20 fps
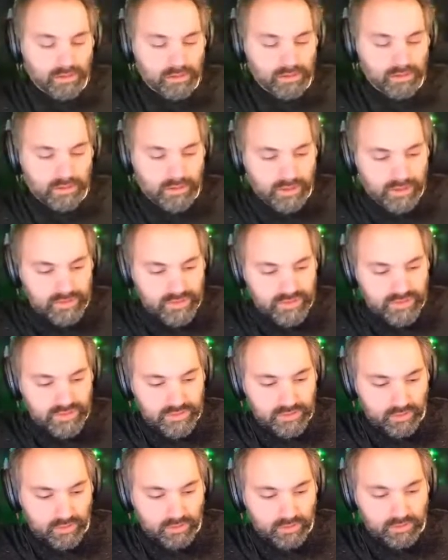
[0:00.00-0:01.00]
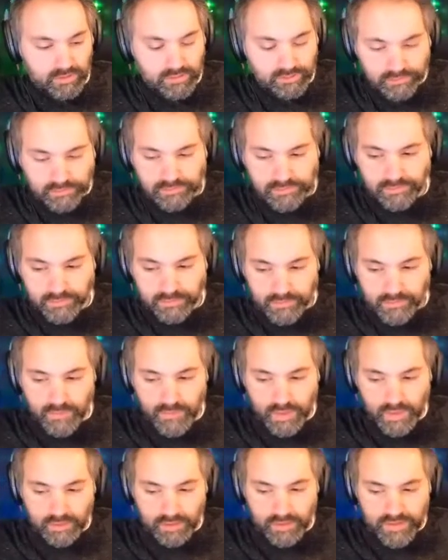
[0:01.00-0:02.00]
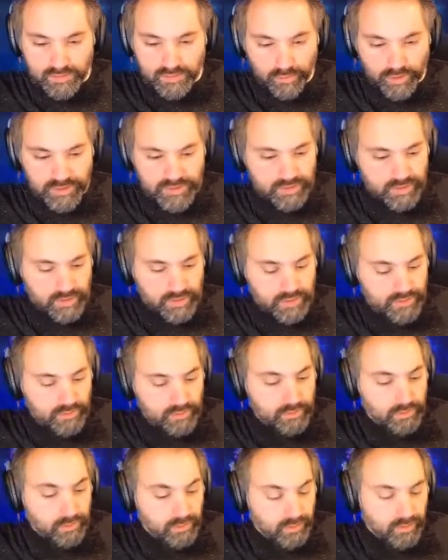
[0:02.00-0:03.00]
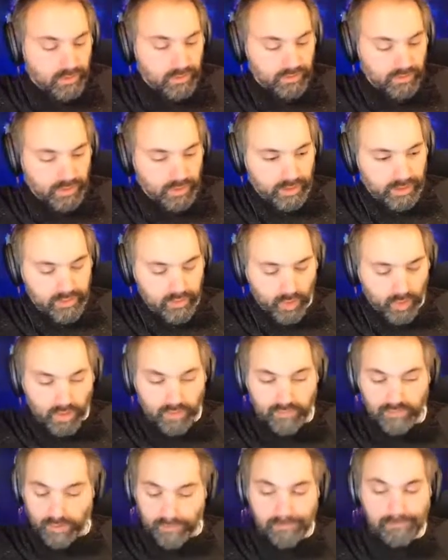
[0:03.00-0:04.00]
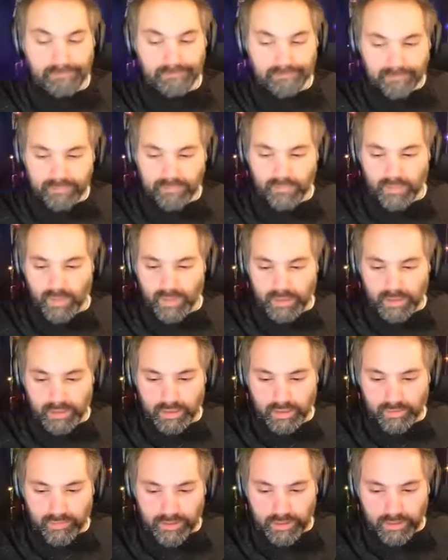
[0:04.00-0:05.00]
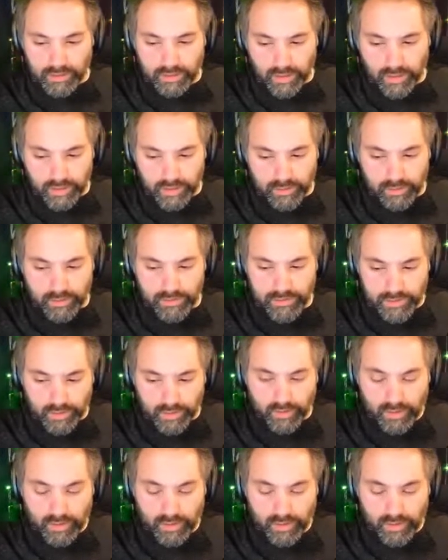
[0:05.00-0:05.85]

he's still like the inspiration that I draw from, like in everything that I do. So